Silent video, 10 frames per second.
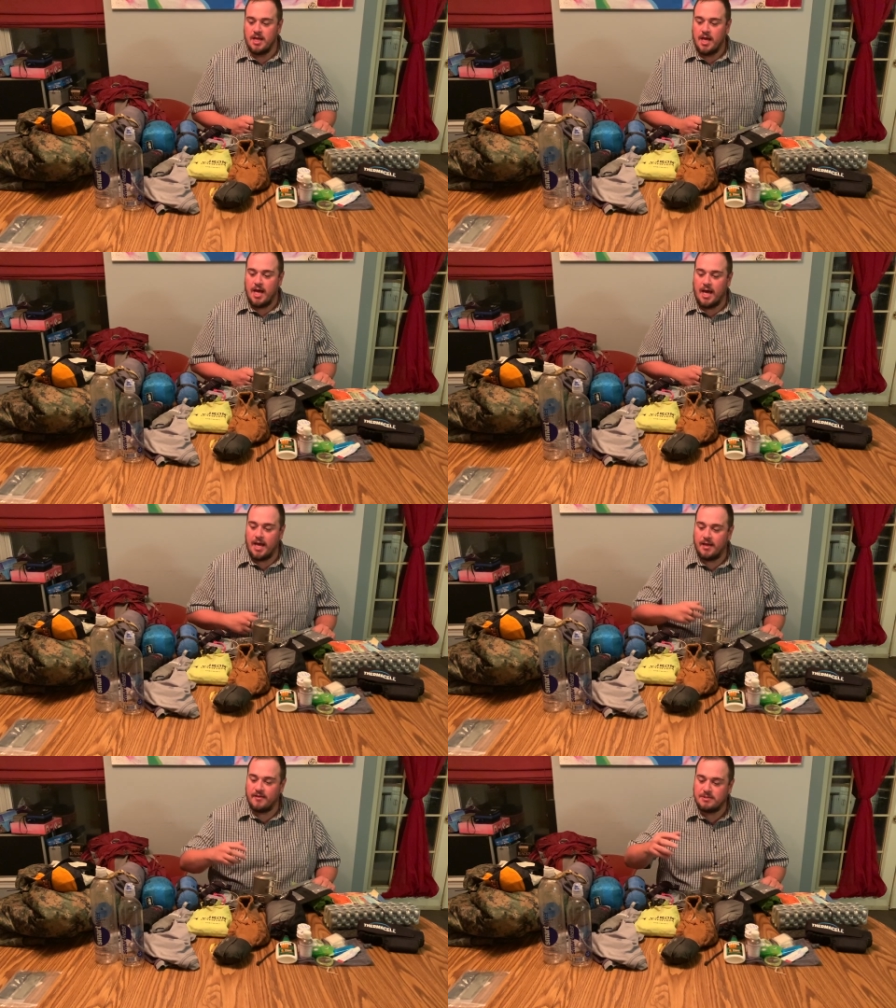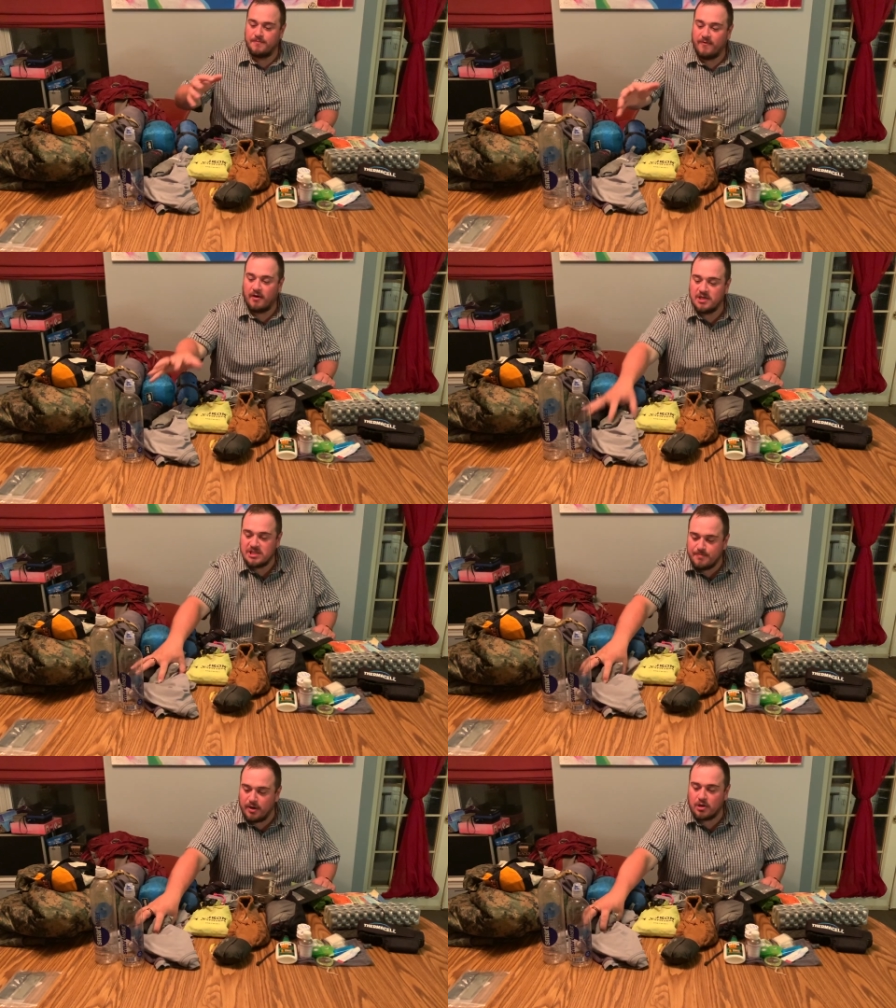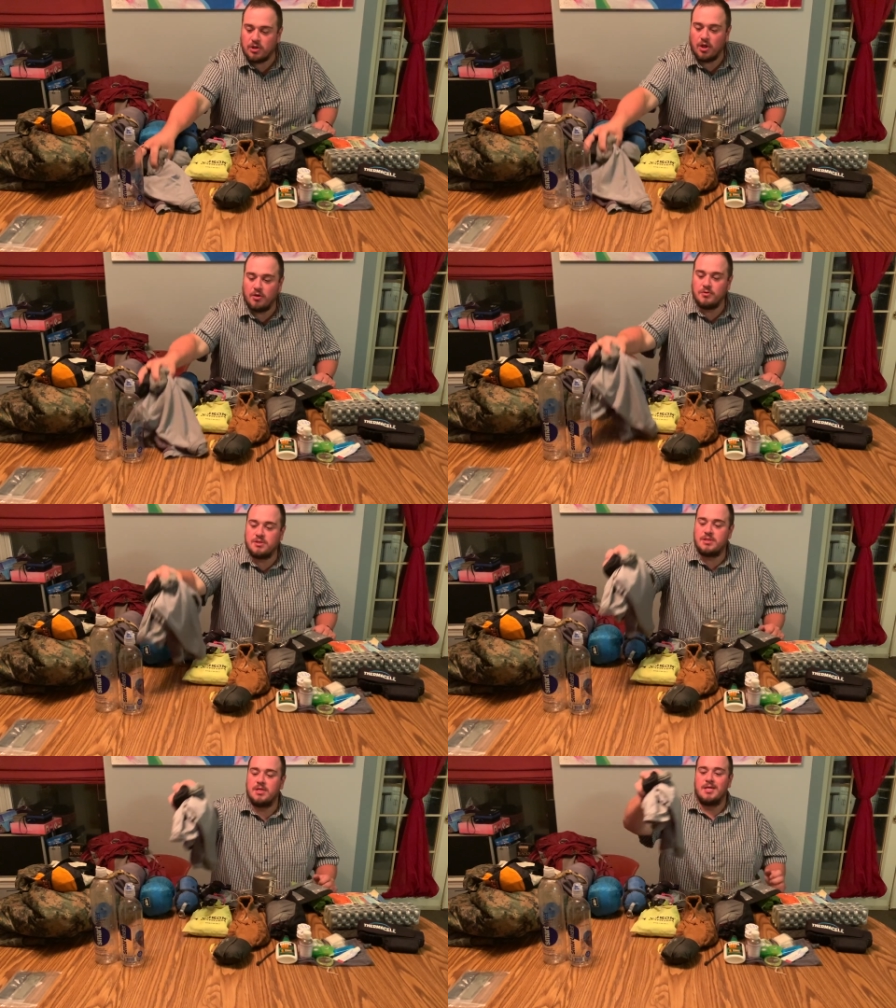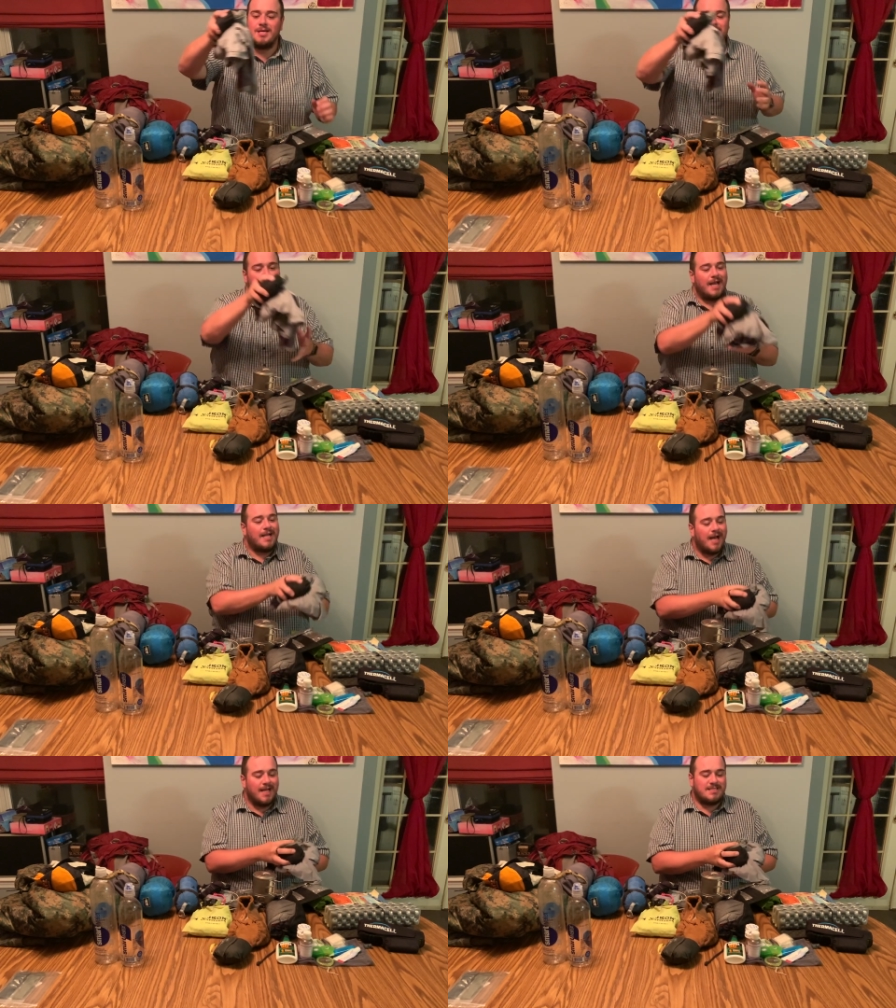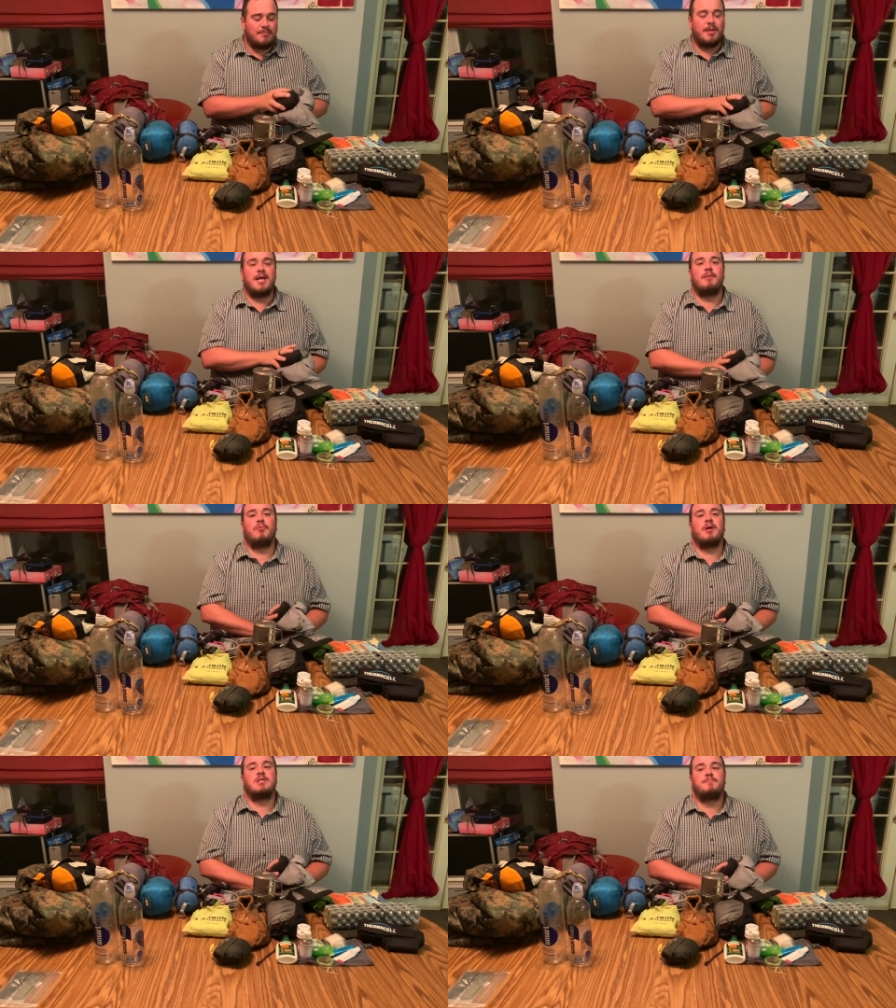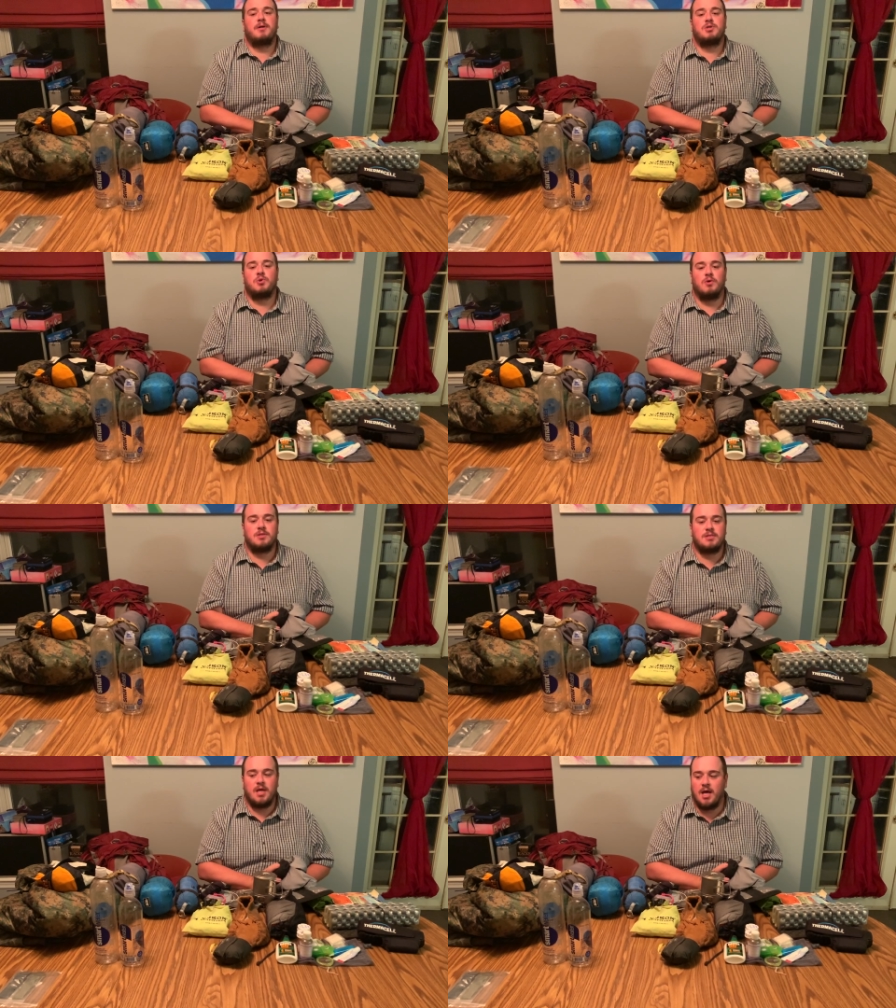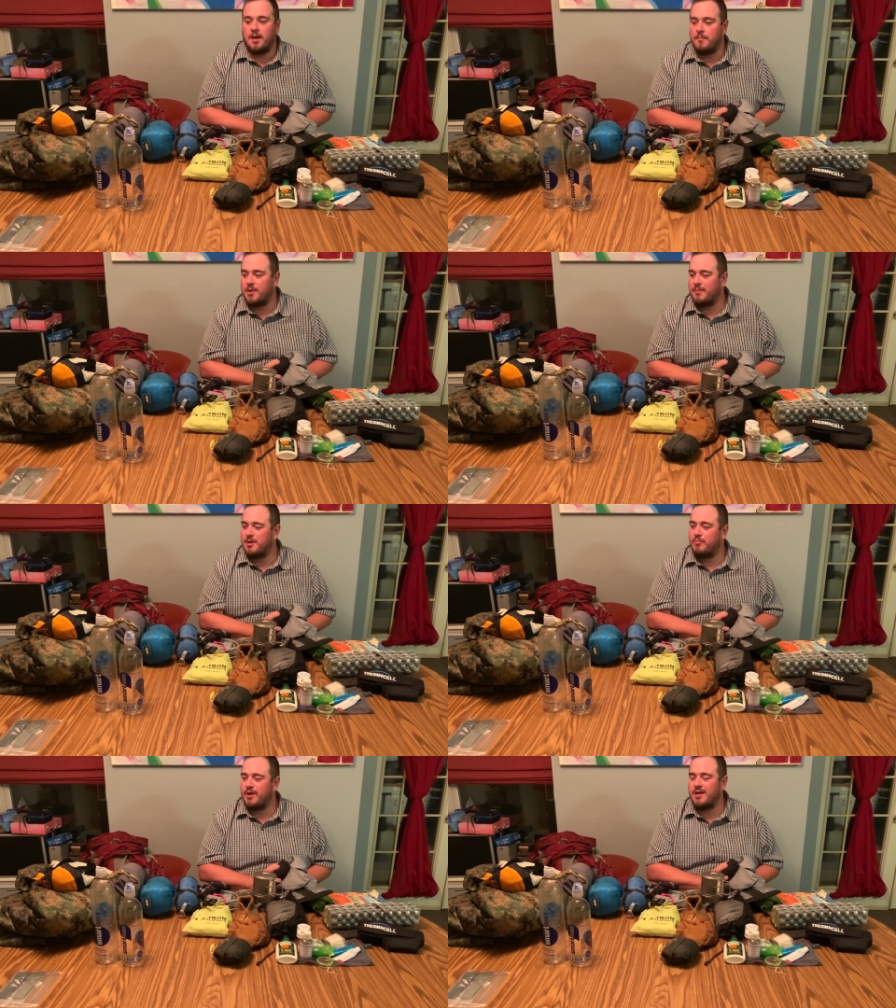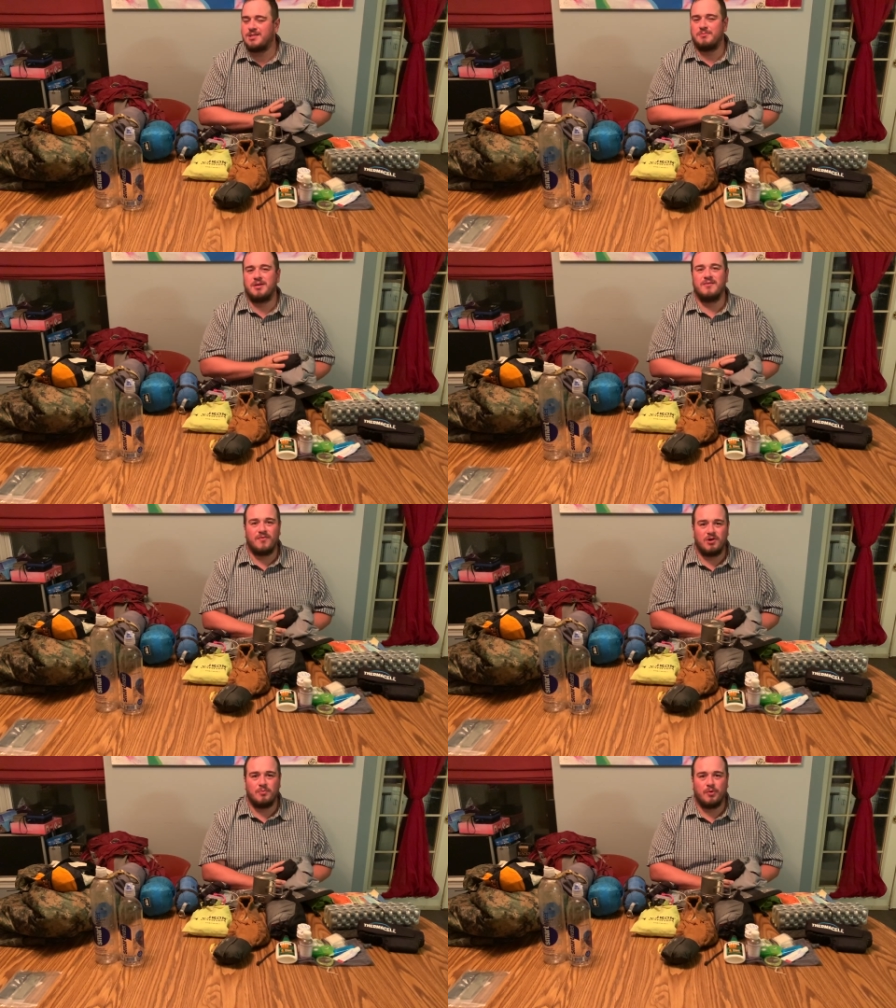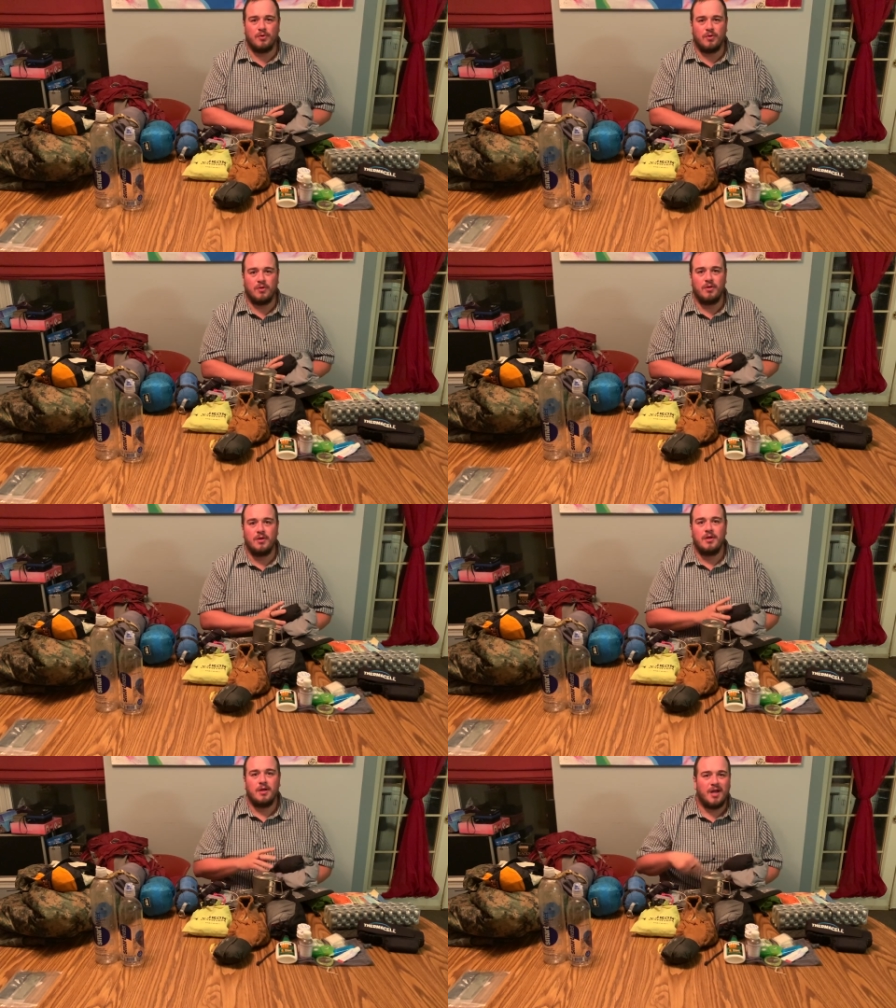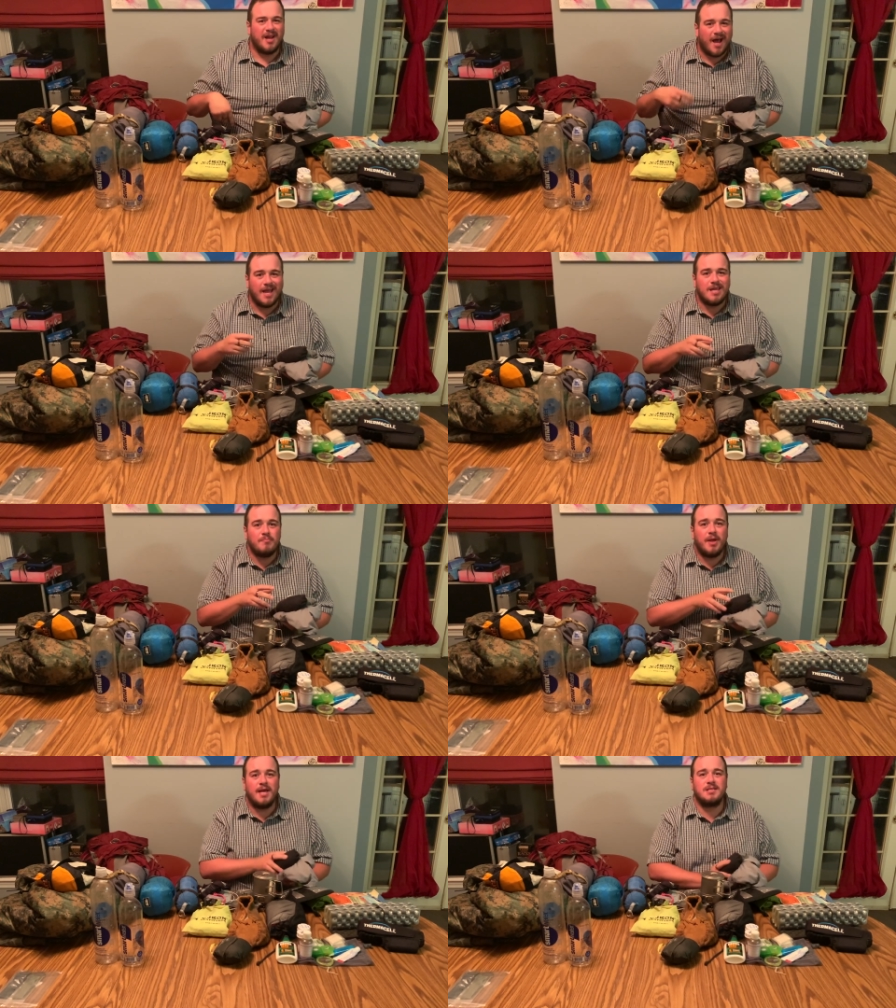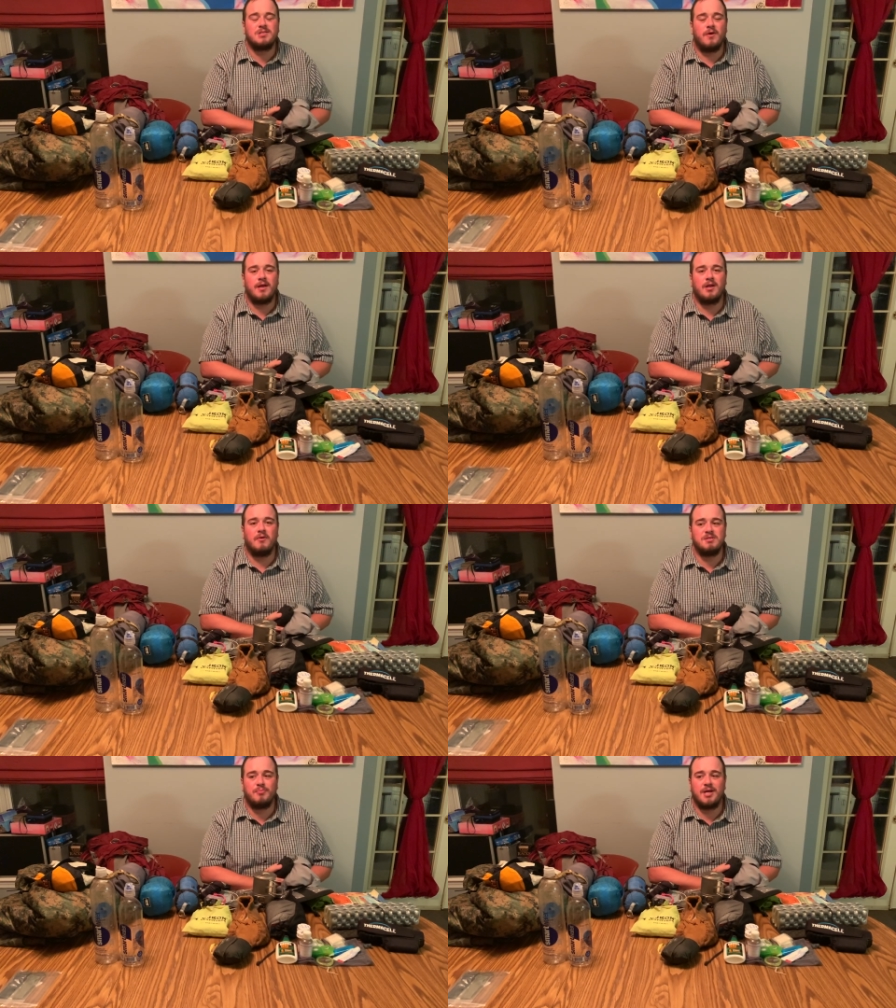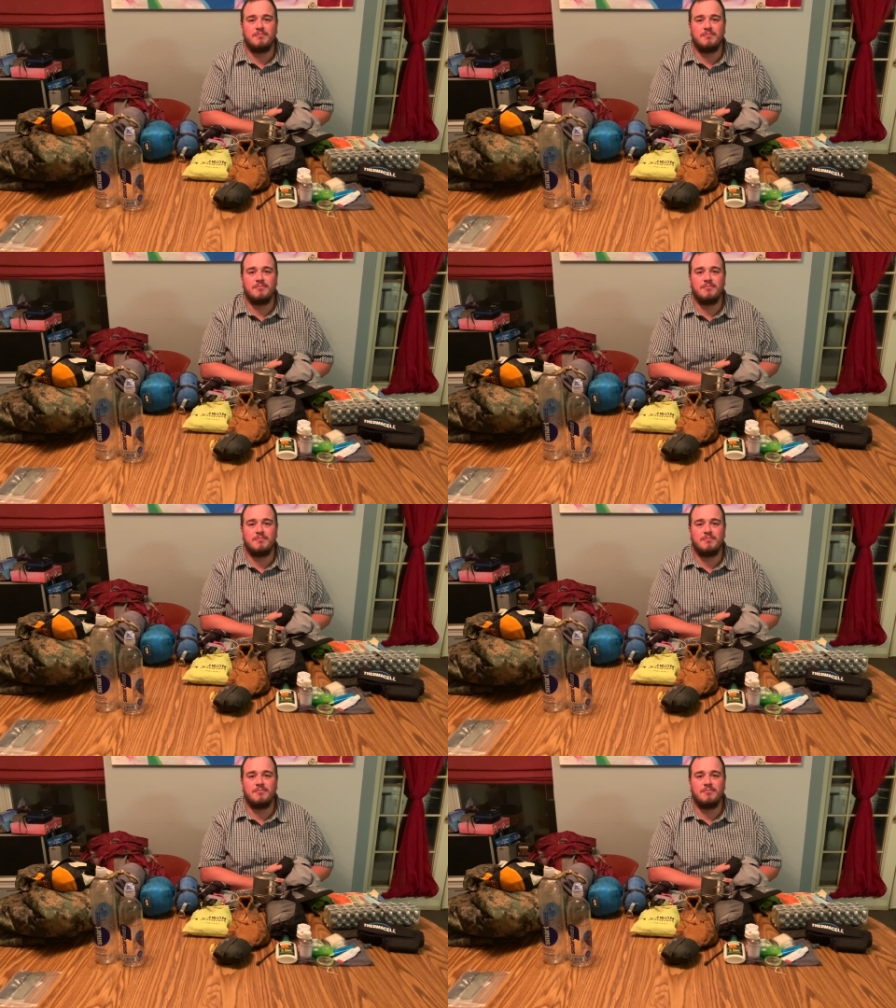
As far as spare clothes, I contemplated bringing spare shorts, but I'm going to bring some convertible kind of hiking pants so I can always break them